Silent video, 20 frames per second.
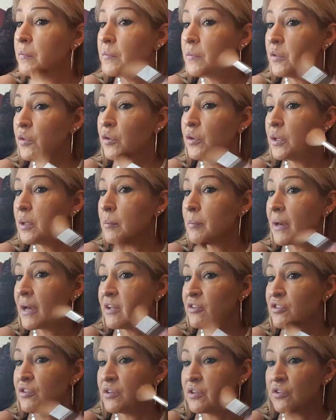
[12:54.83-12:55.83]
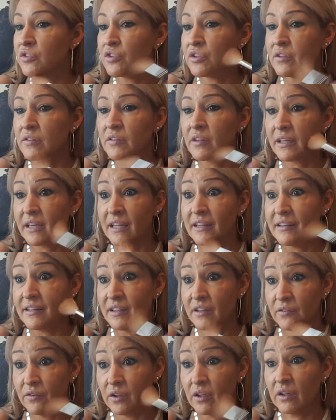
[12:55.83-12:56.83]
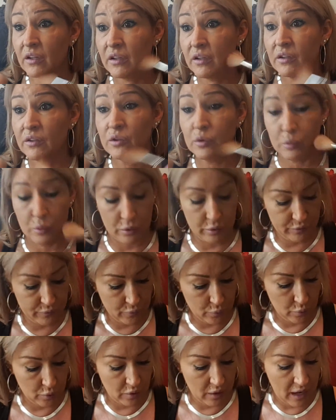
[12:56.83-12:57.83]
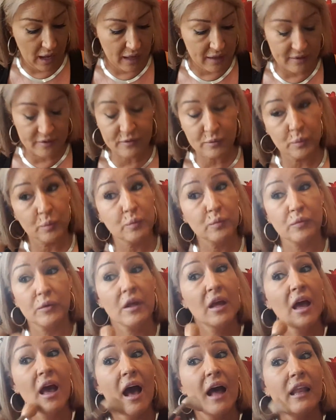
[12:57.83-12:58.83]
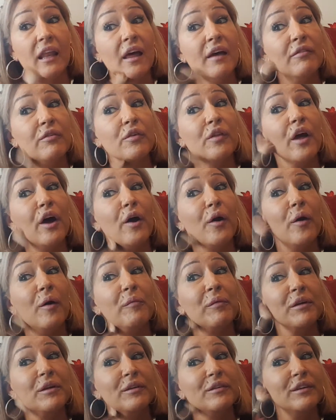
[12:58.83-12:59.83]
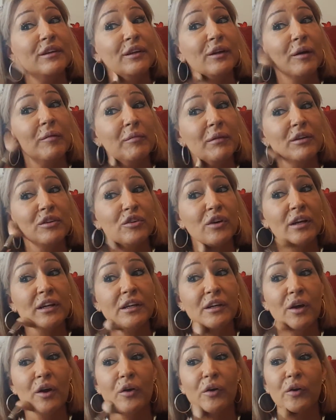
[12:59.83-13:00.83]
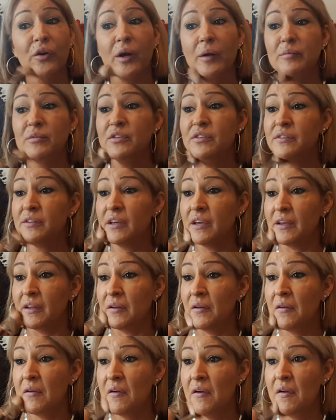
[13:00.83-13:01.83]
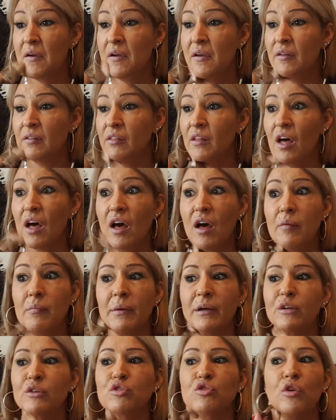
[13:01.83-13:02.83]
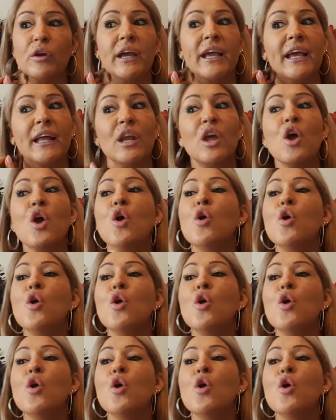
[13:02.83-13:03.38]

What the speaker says: You can imagine that she's like a diva to work for. I love her though. I'm not trying to dog her. I'm just saying. Love Michael Strahan.